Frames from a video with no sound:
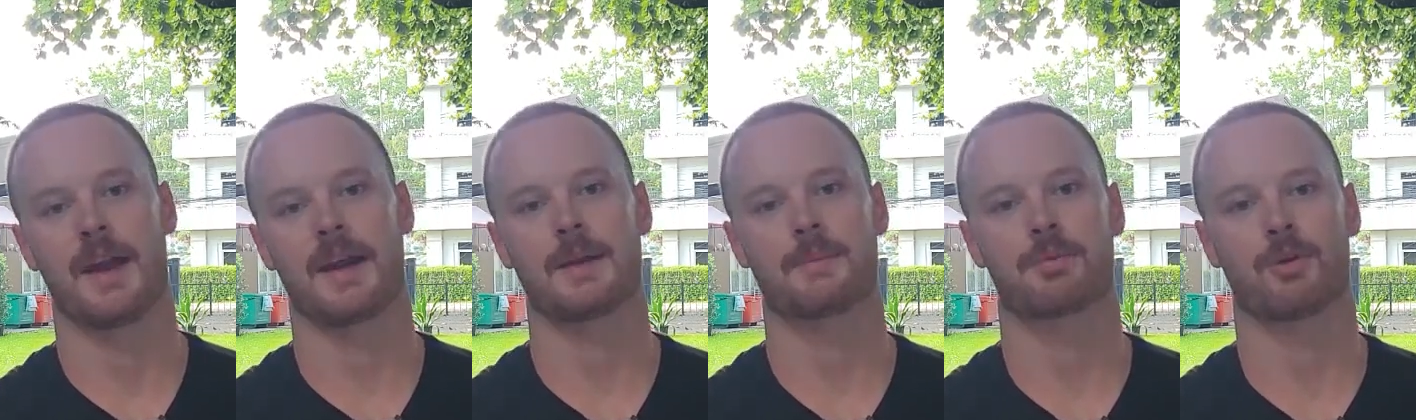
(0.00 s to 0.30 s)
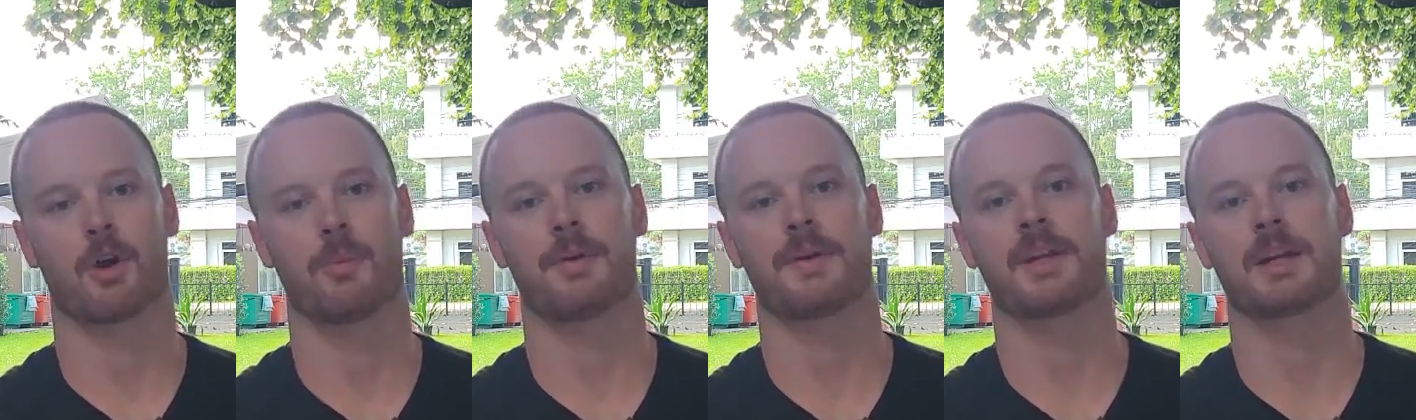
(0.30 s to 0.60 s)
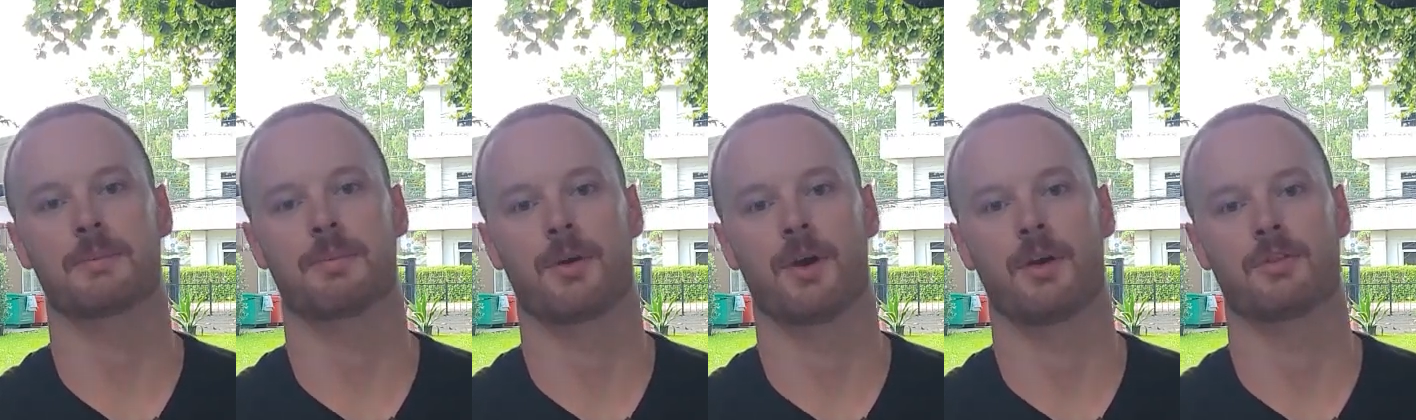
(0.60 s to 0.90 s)
Any property
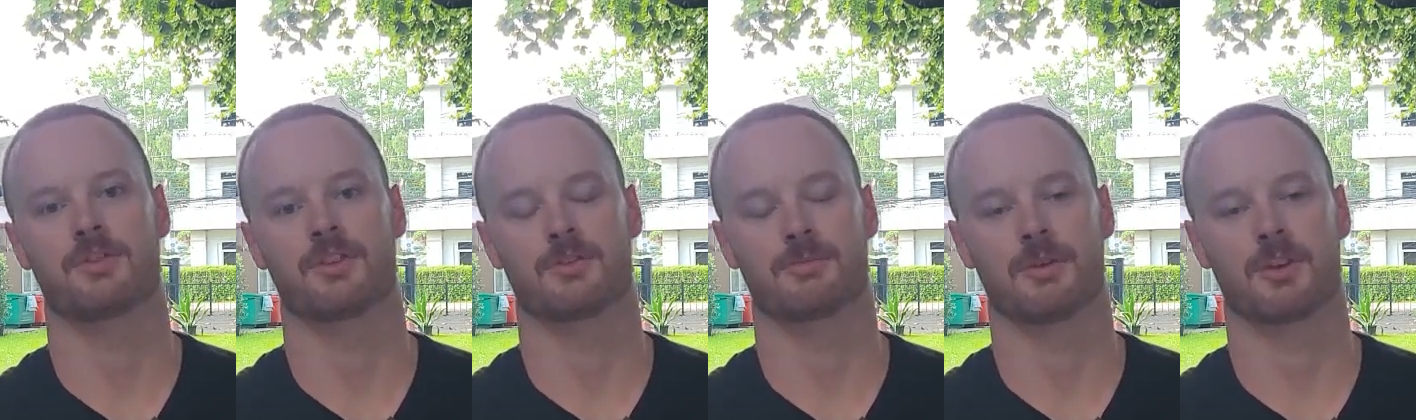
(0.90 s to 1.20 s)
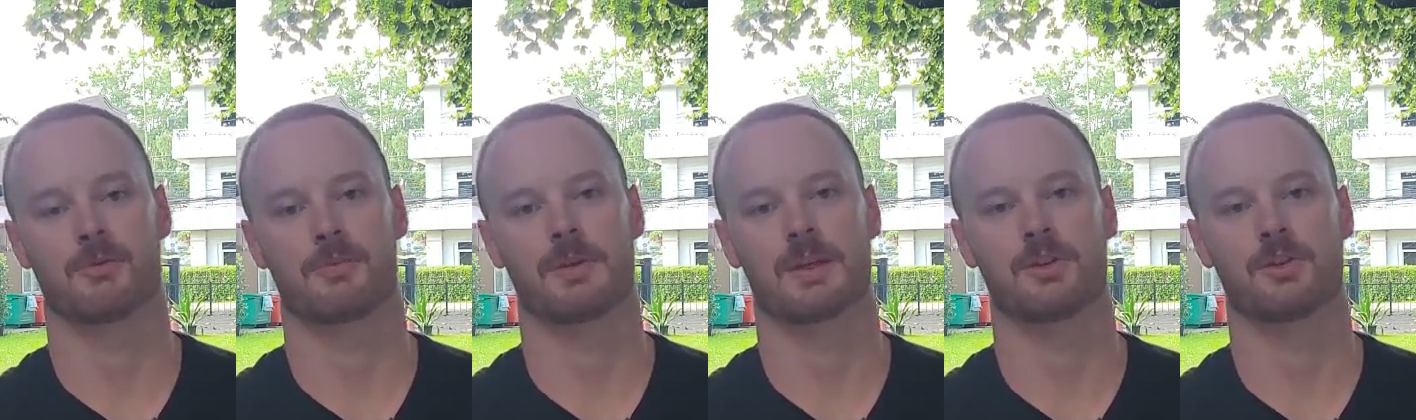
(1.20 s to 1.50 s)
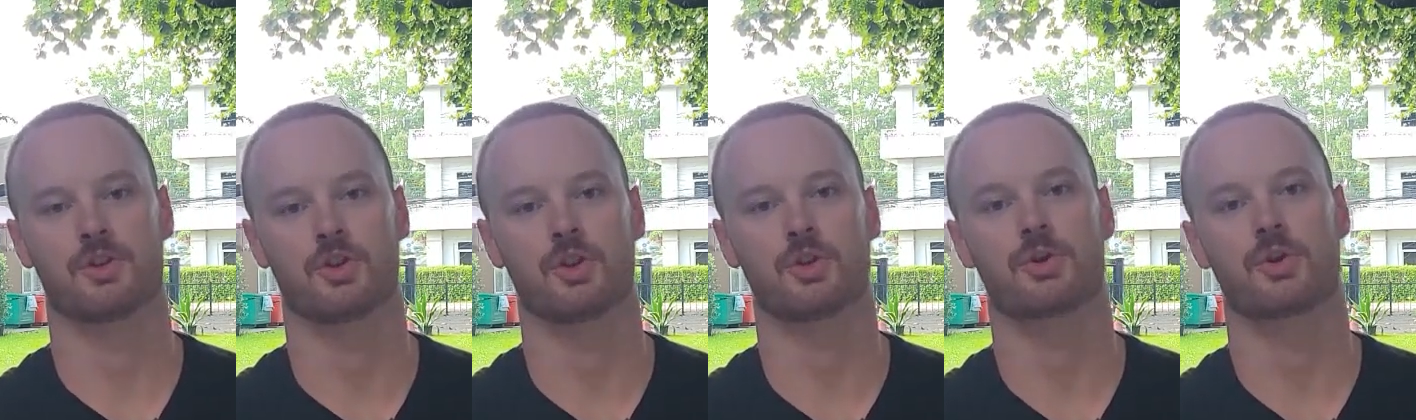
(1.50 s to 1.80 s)
you purchase must be a
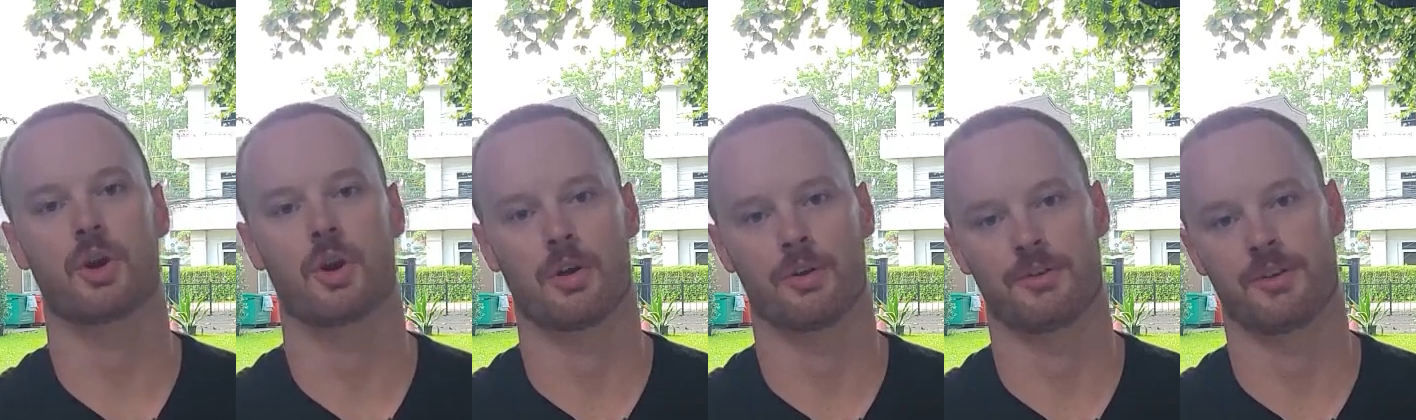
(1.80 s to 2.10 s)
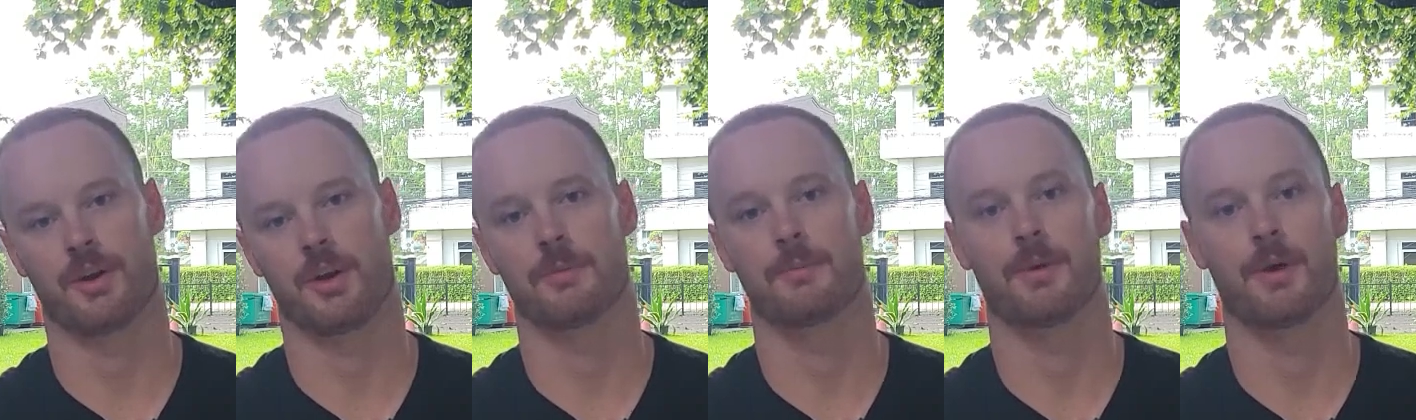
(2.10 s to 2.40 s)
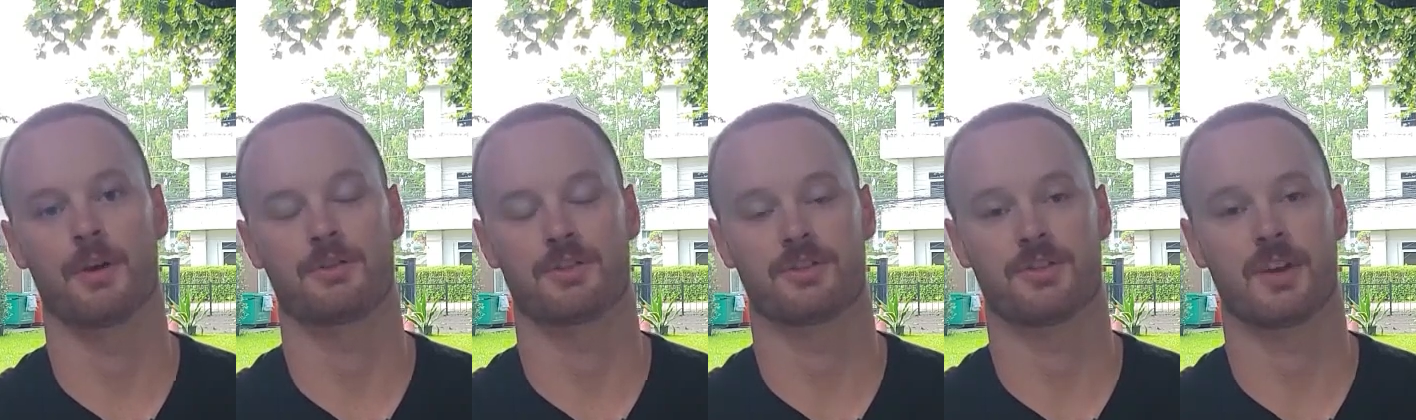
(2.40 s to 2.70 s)
new condo
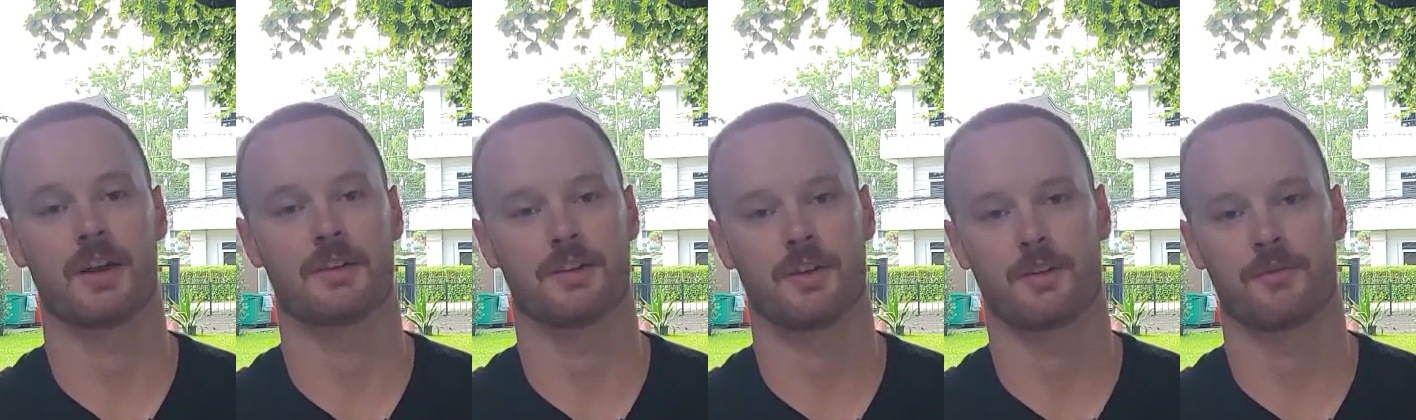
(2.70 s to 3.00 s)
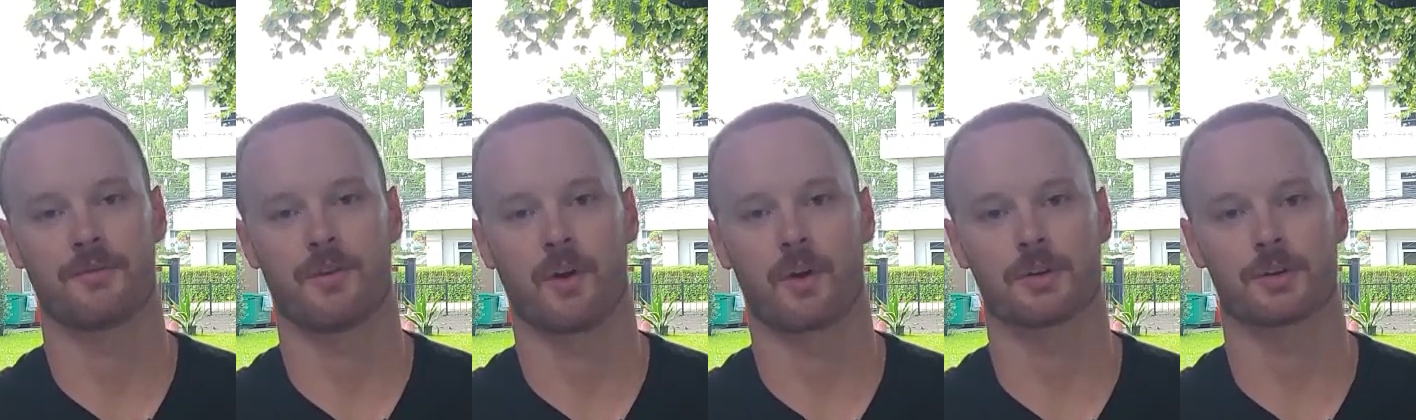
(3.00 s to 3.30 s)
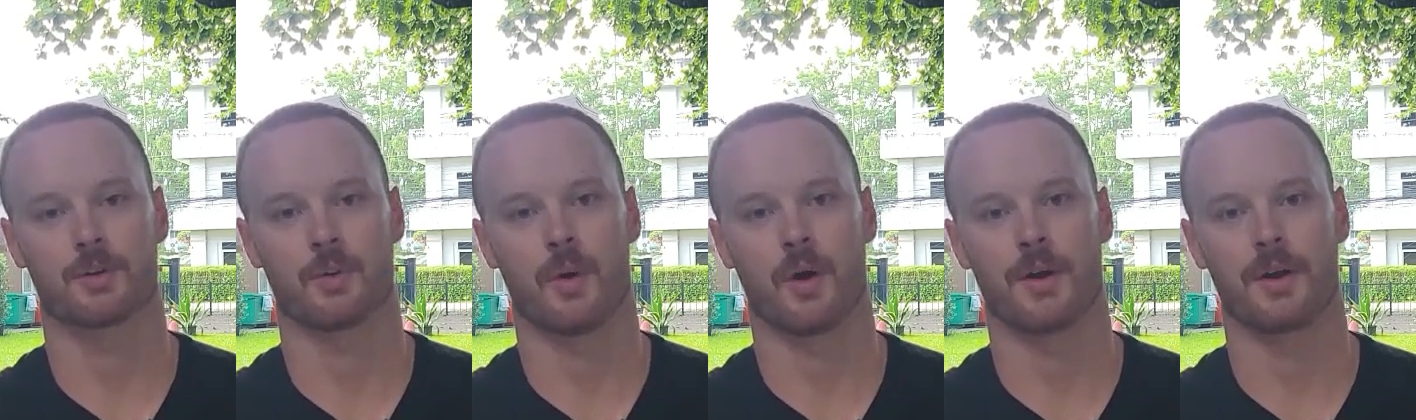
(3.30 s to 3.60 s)
purchased under the
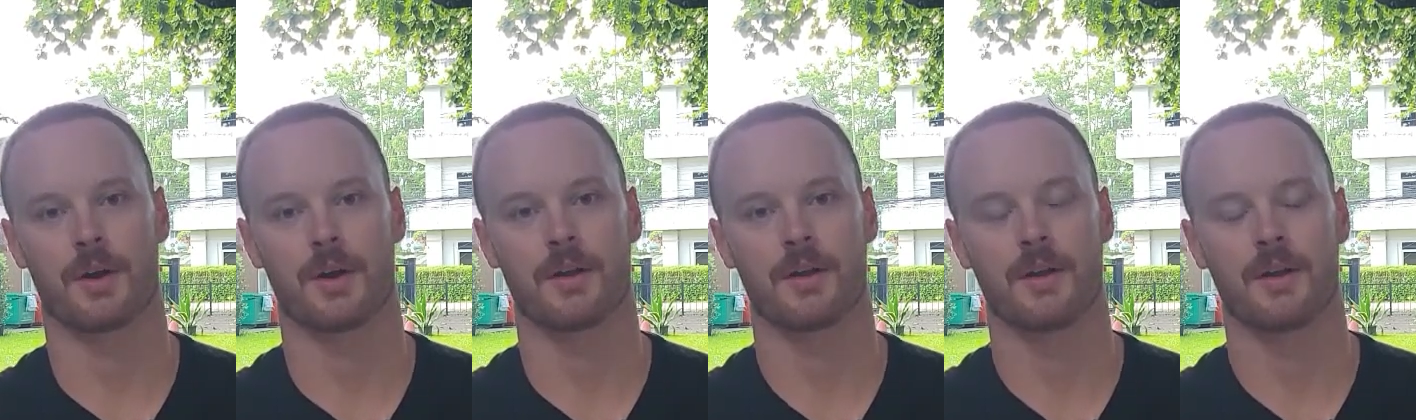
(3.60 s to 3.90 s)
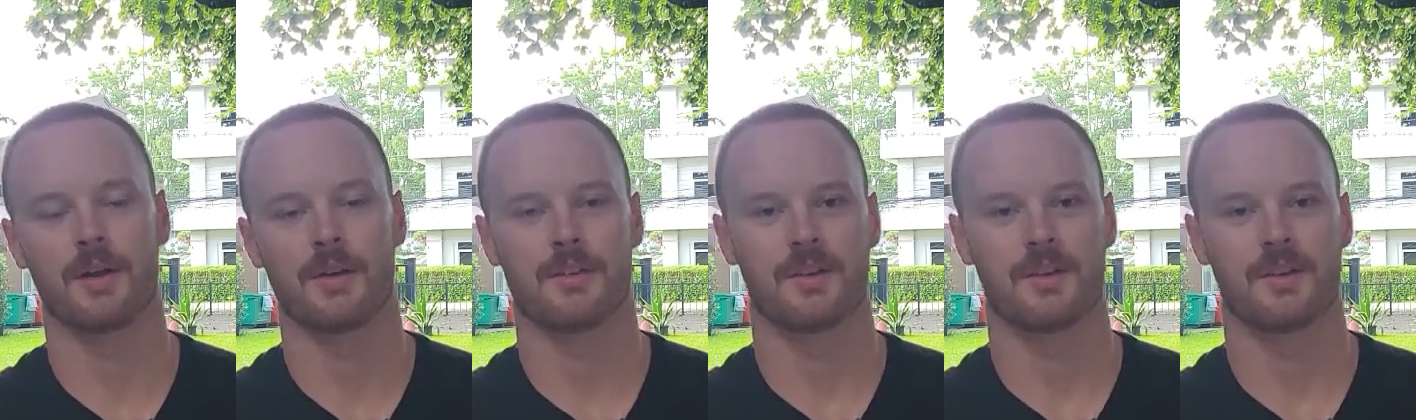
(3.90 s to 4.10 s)
foreign quota.